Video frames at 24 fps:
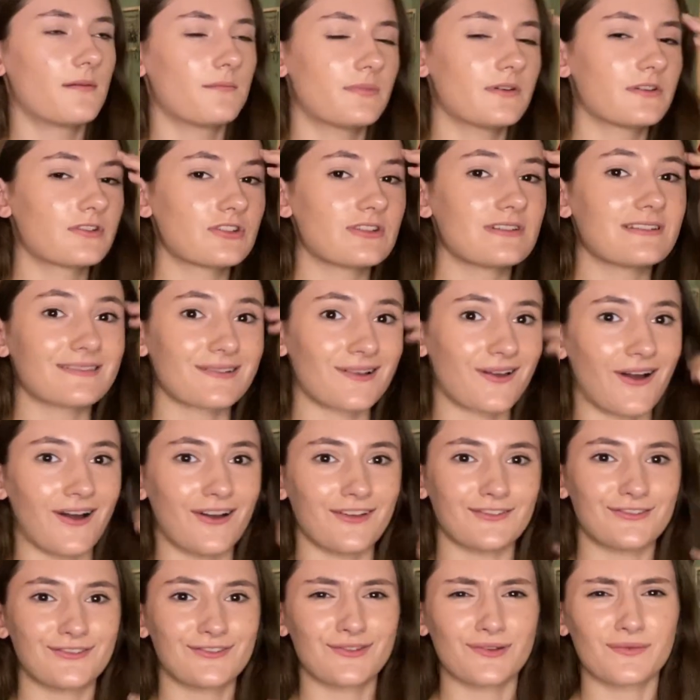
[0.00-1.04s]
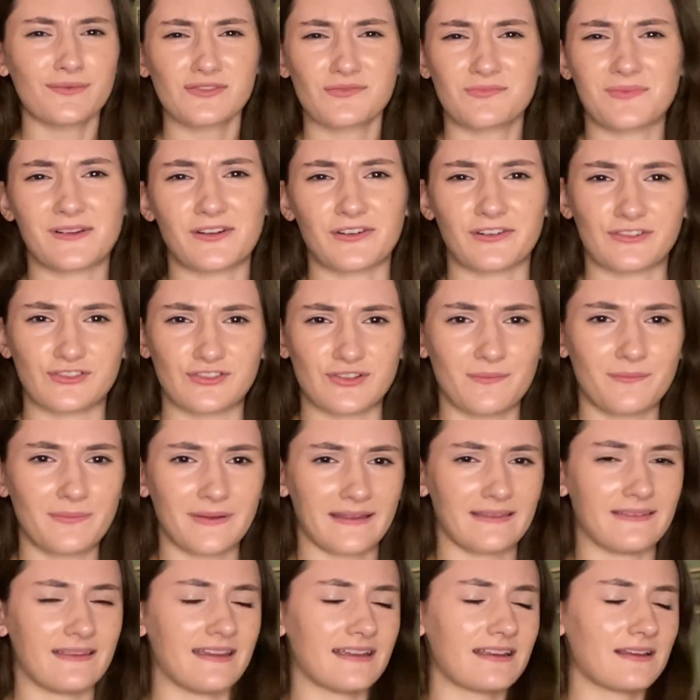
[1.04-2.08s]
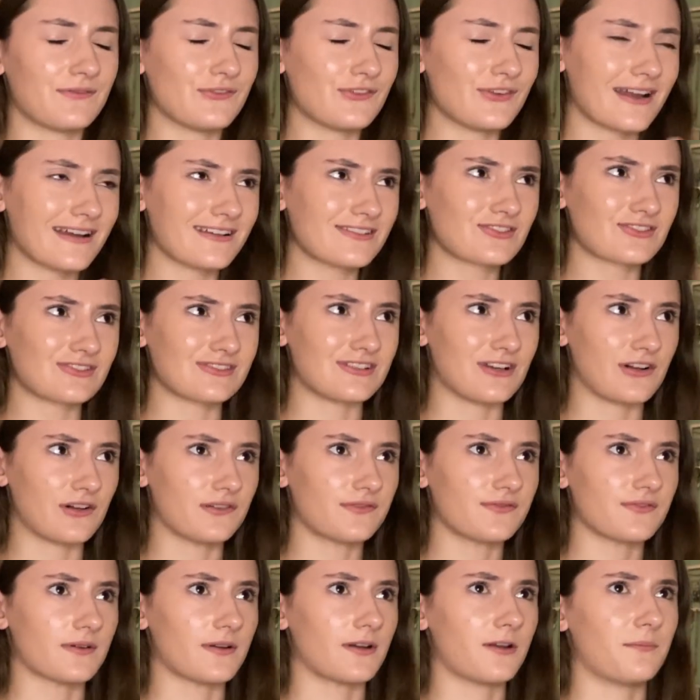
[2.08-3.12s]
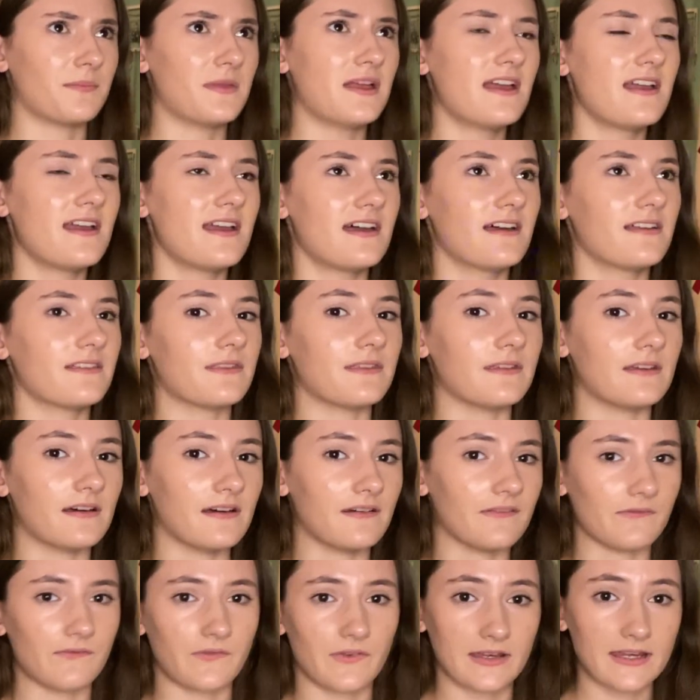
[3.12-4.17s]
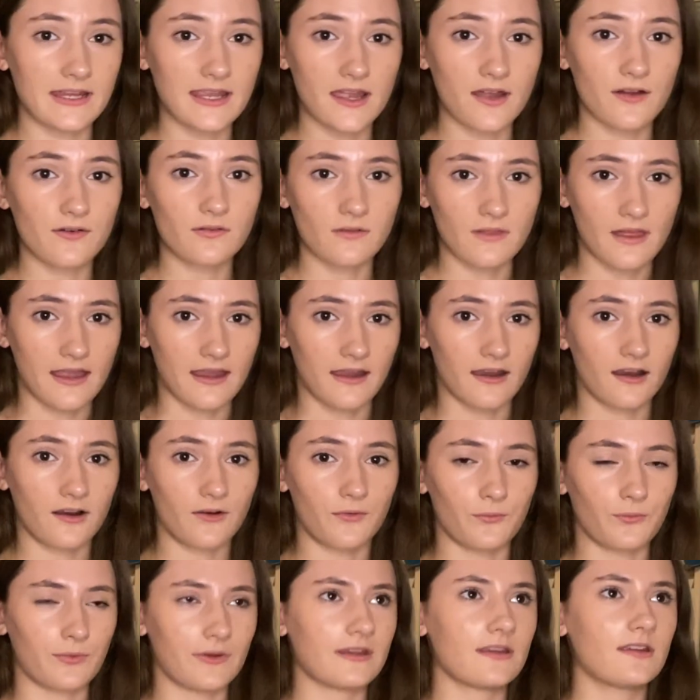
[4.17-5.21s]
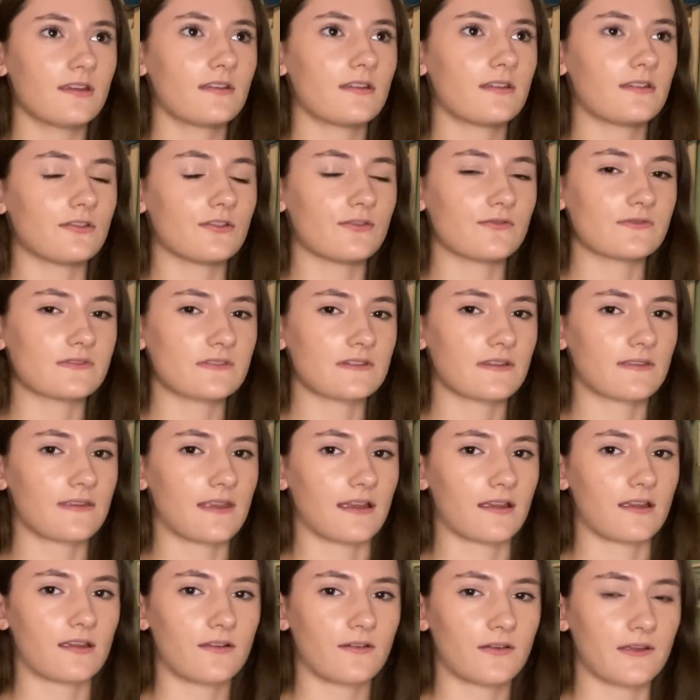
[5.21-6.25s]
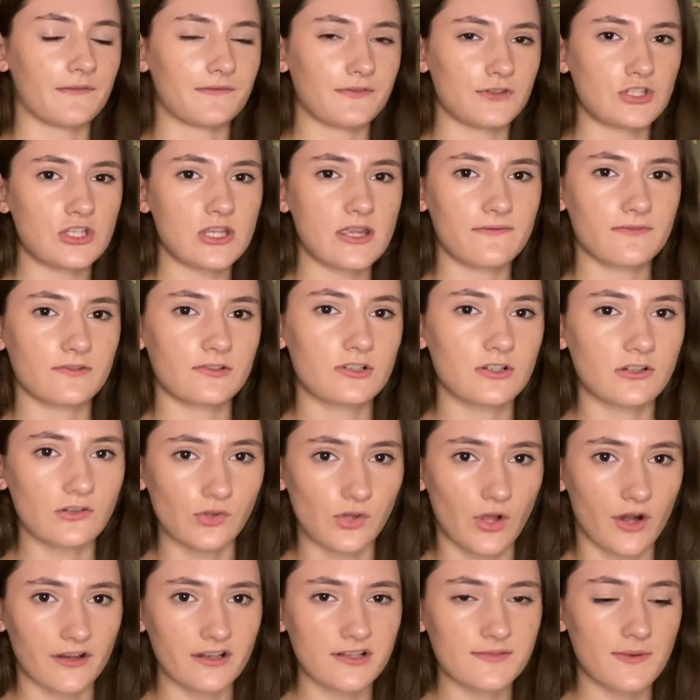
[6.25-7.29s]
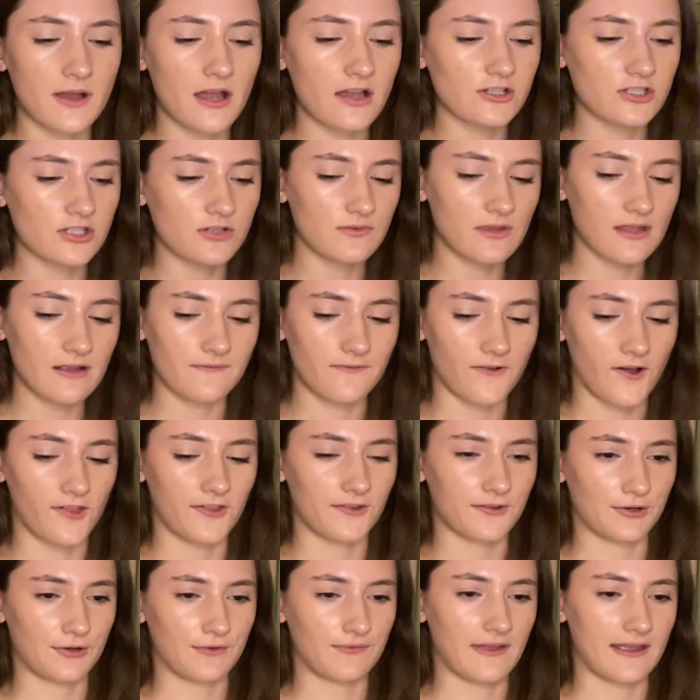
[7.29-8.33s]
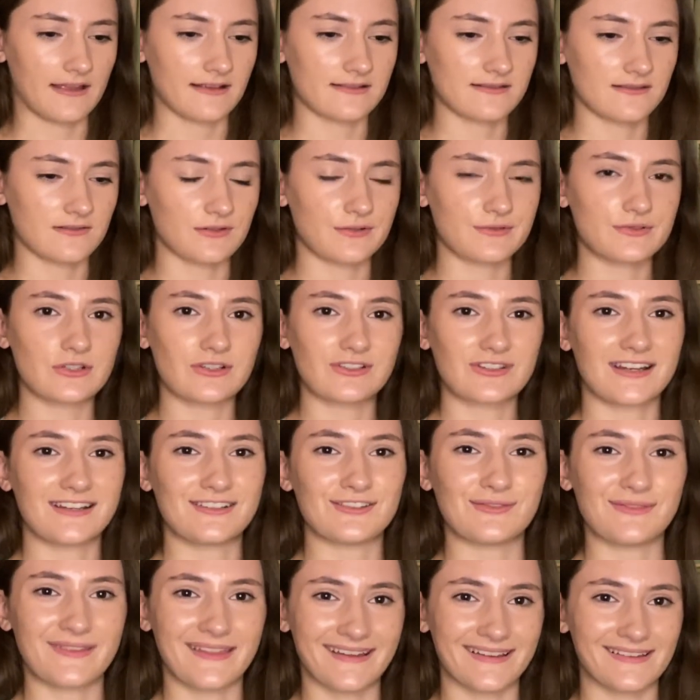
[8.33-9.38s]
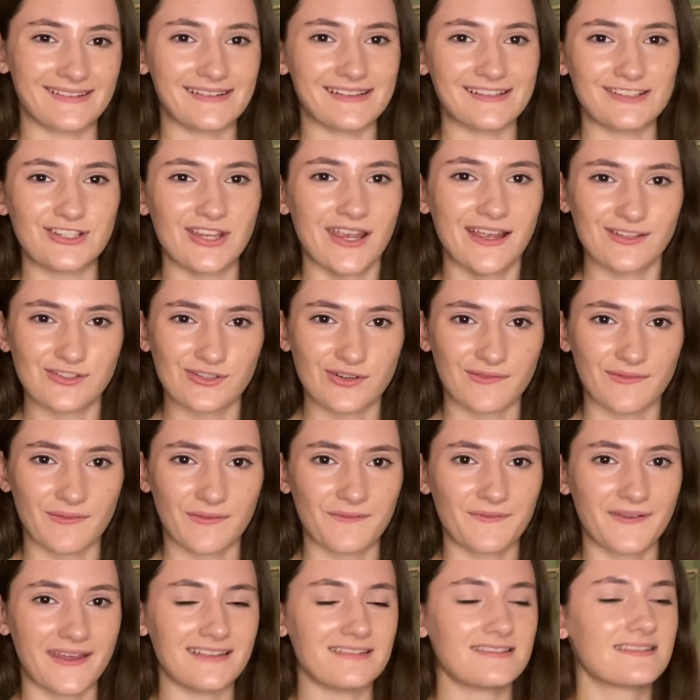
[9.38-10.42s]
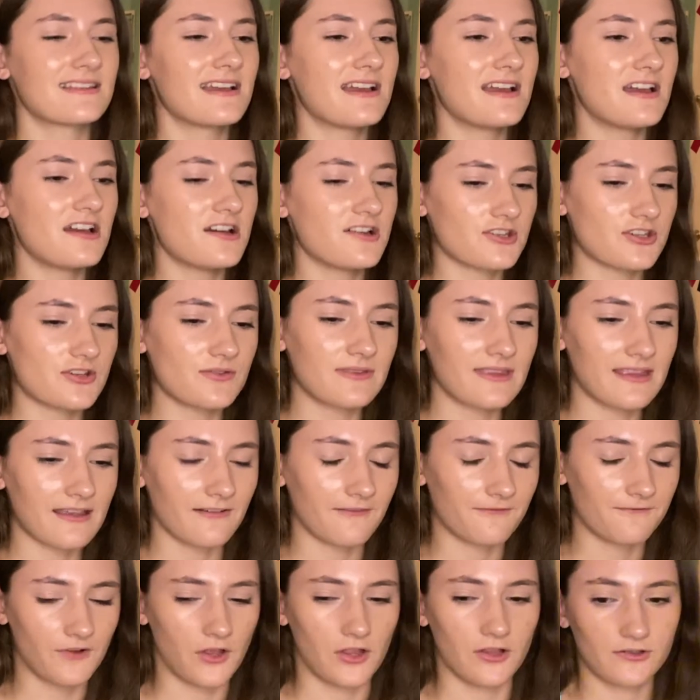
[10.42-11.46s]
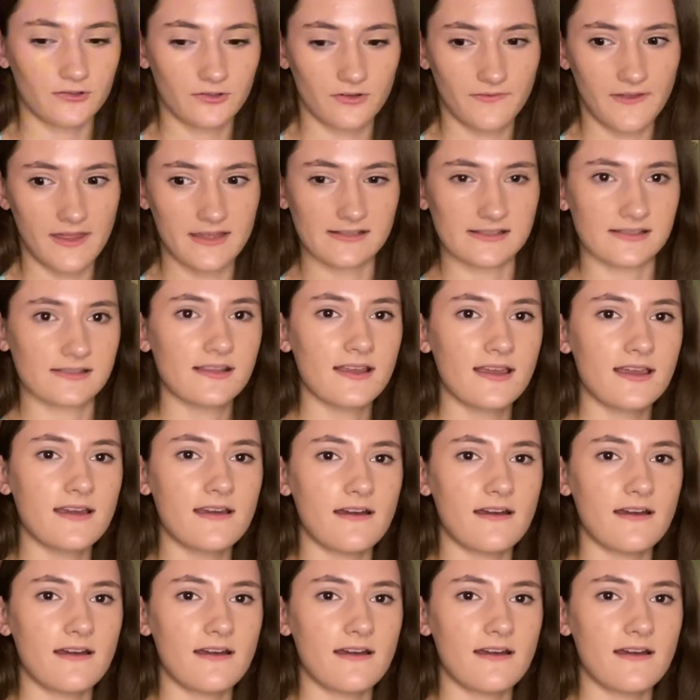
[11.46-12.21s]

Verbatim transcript: But she has gotten so much better at jumping. Like if you guys could tell from the video, like we used to like if she ever took a long spot, she would like fall on her face. Or if she tried to do like a lead change over the fence, she would like fall on her face.